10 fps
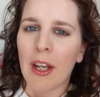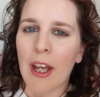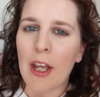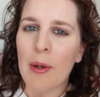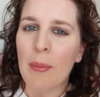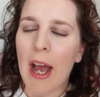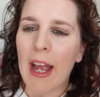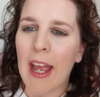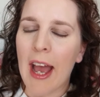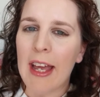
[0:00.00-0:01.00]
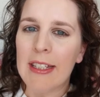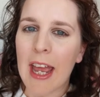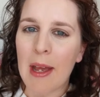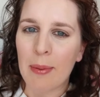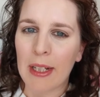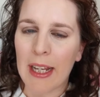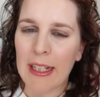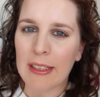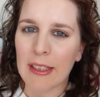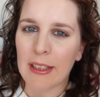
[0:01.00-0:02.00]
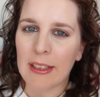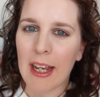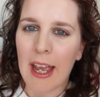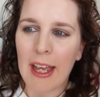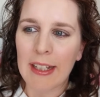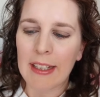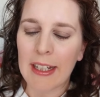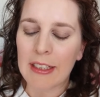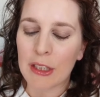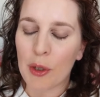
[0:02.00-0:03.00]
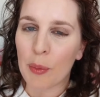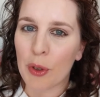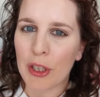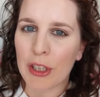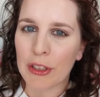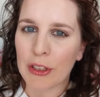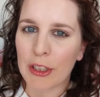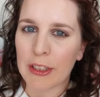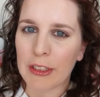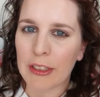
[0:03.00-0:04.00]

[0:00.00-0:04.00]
I had epilated and it didn't work as good.